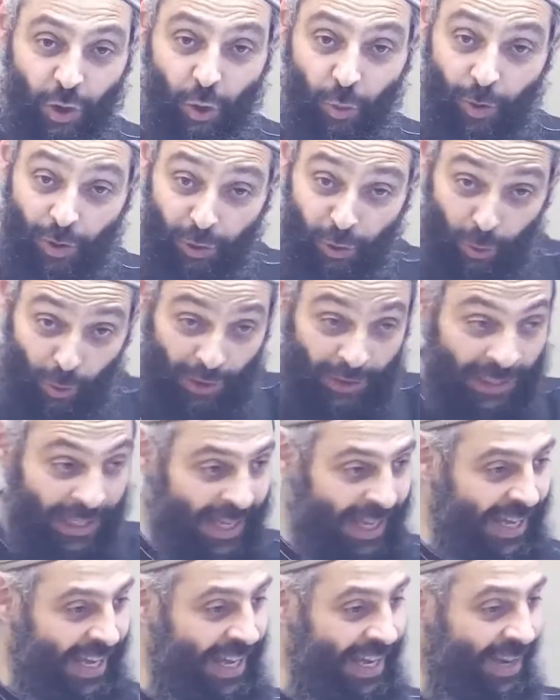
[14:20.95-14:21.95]
Do you want to like,
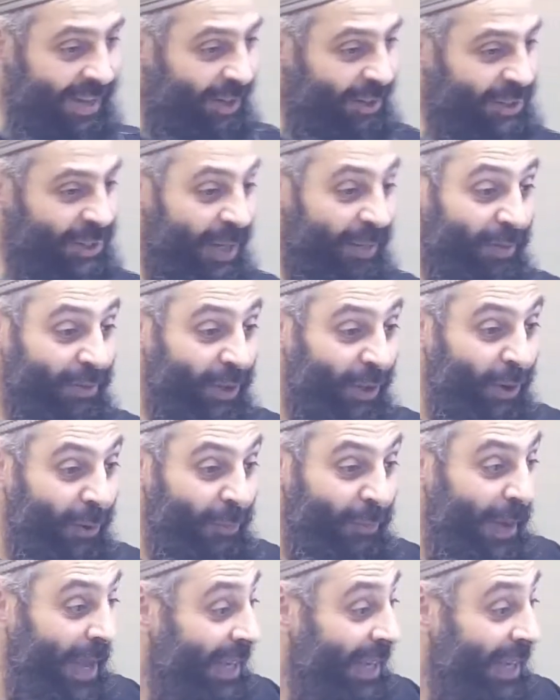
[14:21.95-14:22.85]
here are some of the